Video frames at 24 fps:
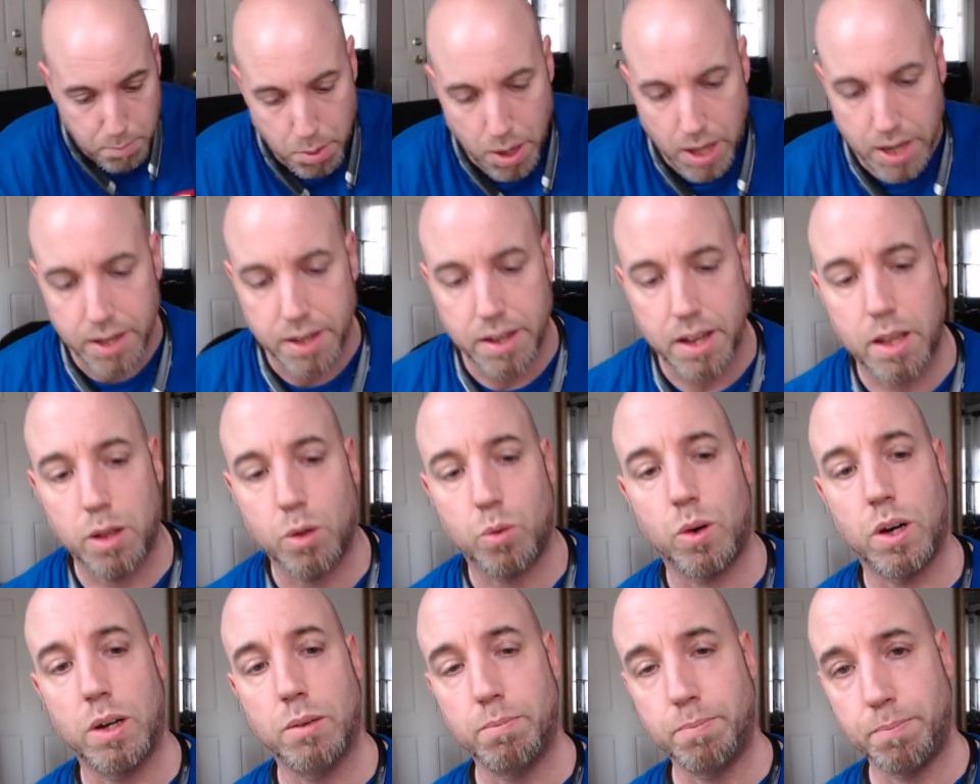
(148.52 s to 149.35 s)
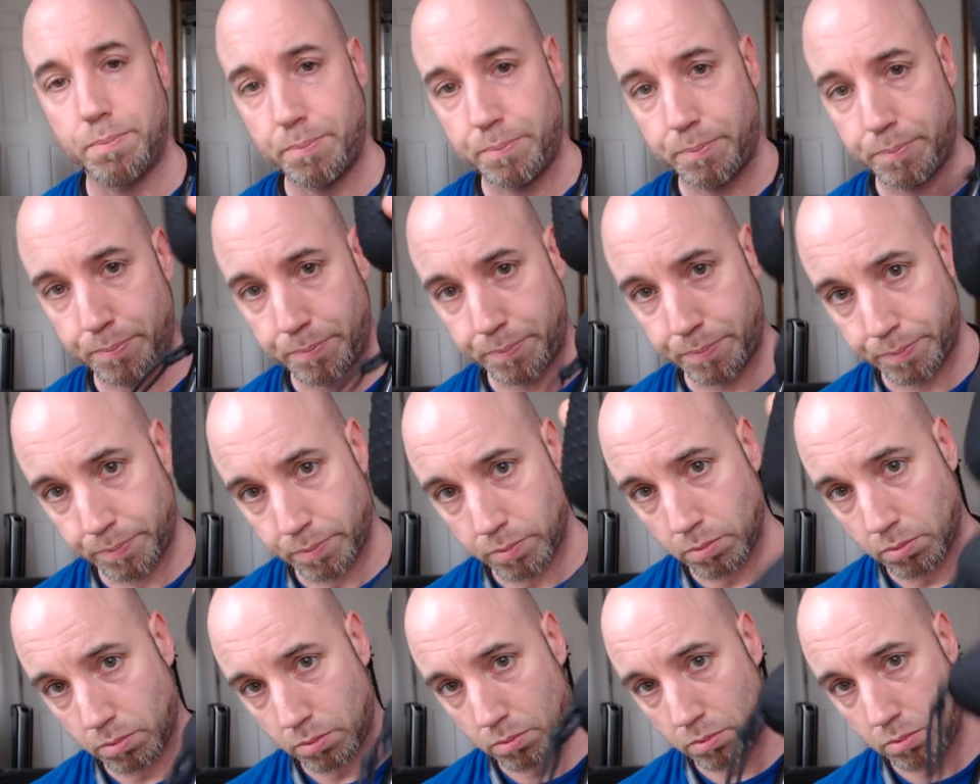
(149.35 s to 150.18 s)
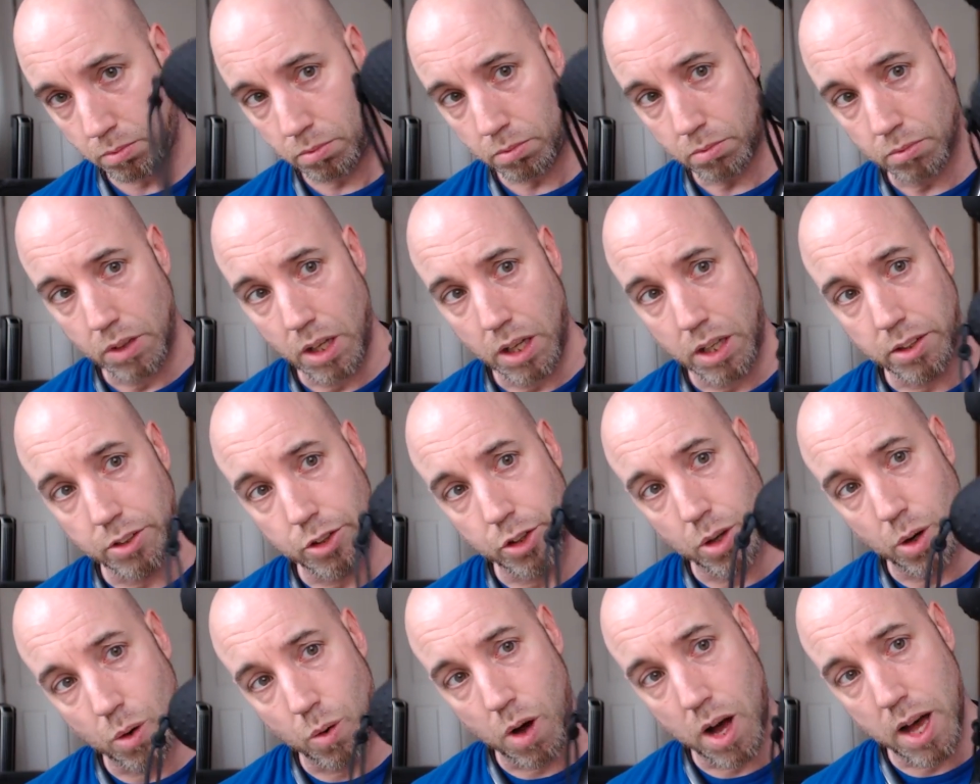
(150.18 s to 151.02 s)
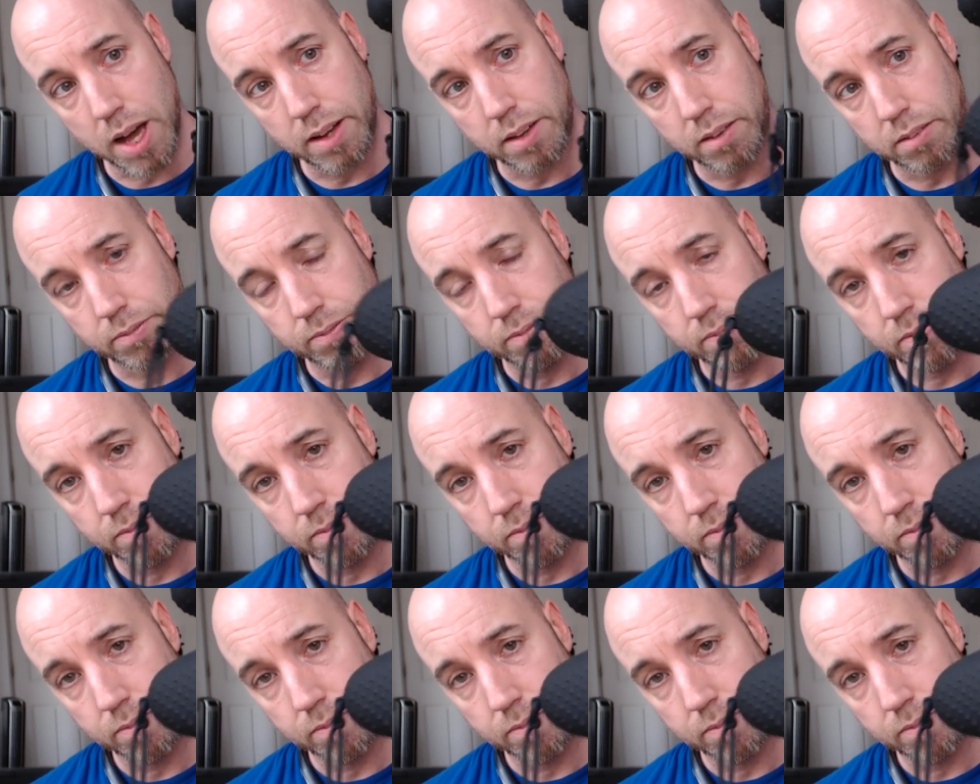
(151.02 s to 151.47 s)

I bought another one. And you know what?